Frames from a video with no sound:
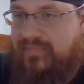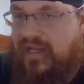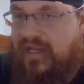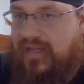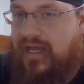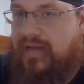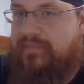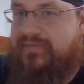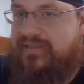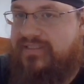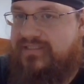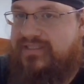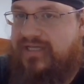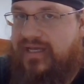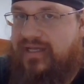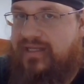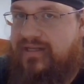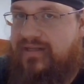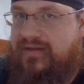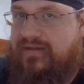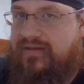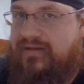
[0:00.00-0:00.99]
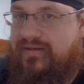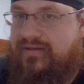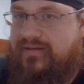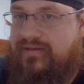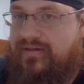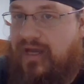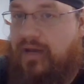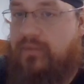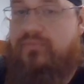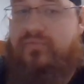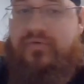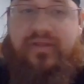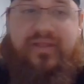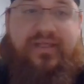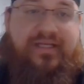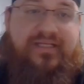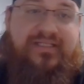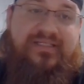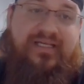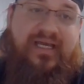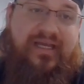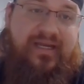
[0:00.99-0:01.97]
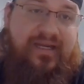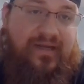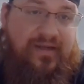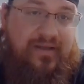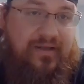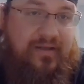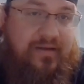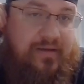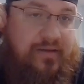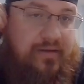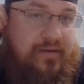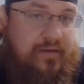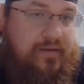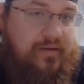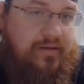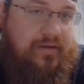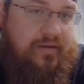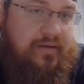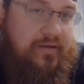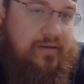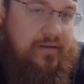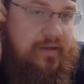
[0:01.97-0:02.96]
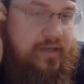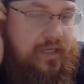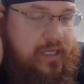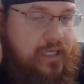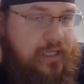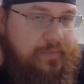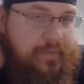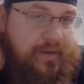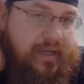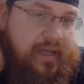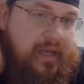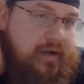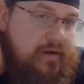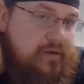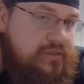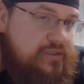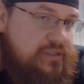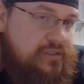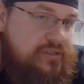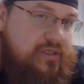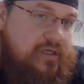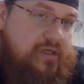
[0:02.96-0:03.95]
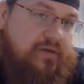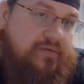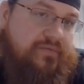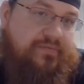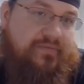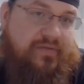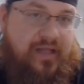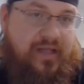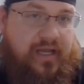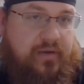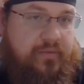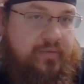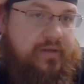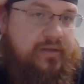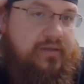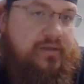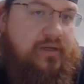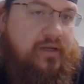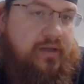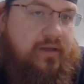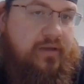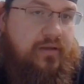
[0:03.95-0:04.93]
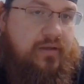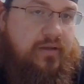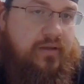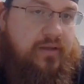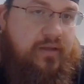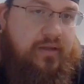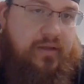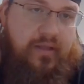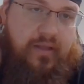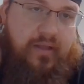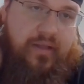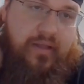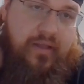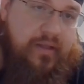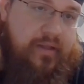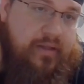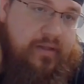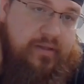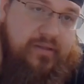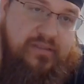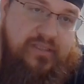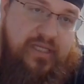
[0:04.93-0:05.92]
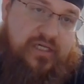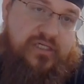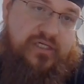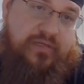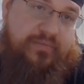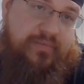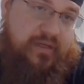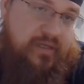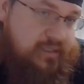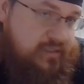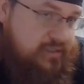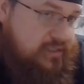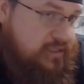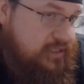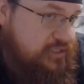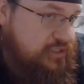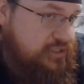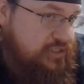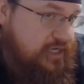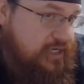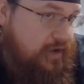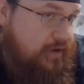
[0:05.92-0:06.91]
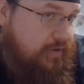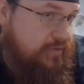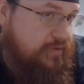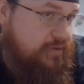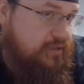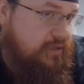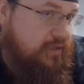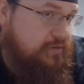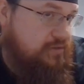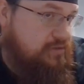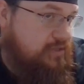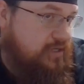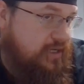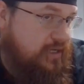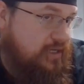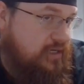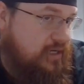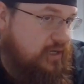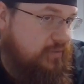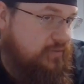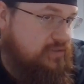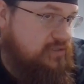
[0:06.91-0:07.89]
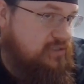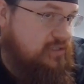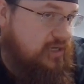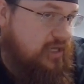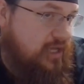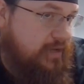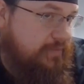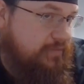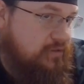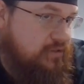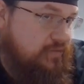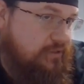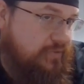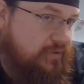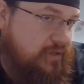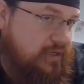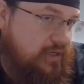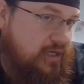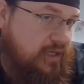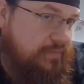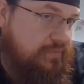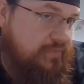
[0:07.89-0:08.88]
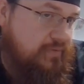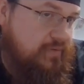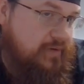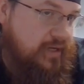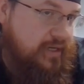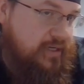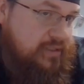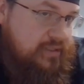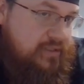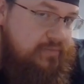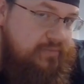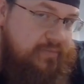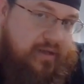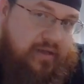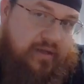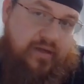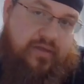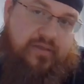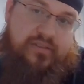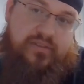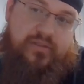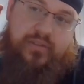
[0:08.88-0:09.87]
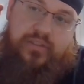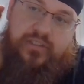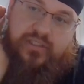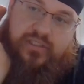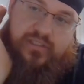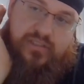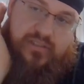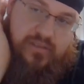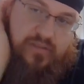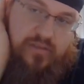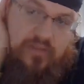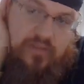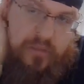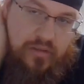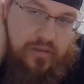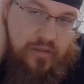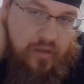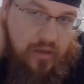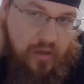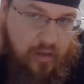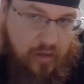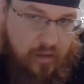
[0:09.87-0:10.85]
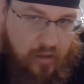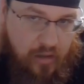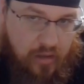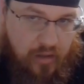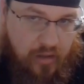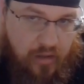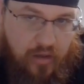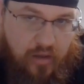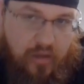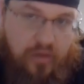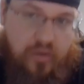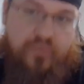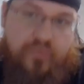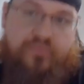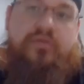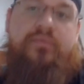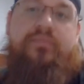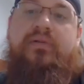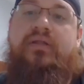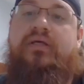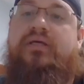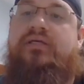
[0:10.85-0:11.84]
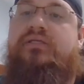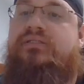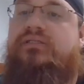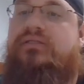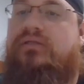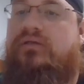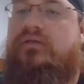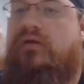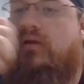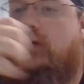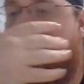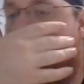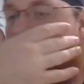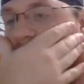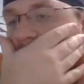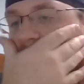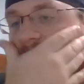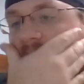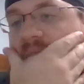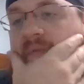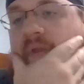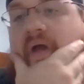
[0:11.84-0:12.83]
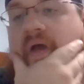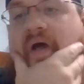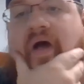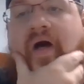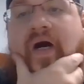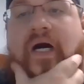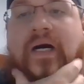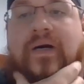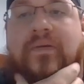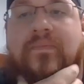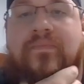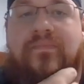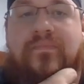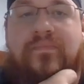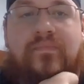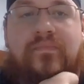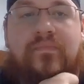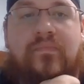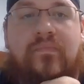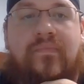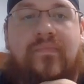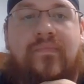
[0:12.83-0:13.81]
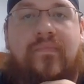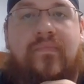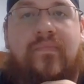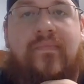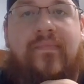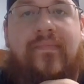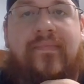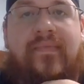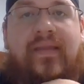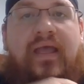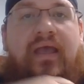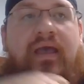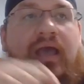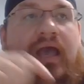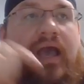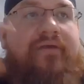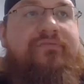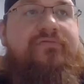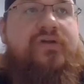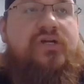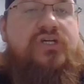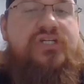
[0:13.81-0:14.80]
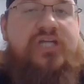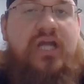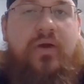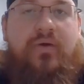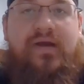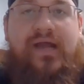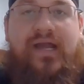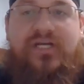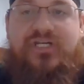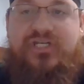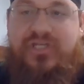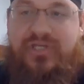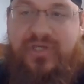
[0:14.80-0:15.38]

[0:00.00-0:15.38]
I'm excited. I'm really excited. And my hair is just all flyaway today. It's actually because I showered the other day and I wasn't able to put any product in my hair. So it's just all over the place. Um, after I shower, I actually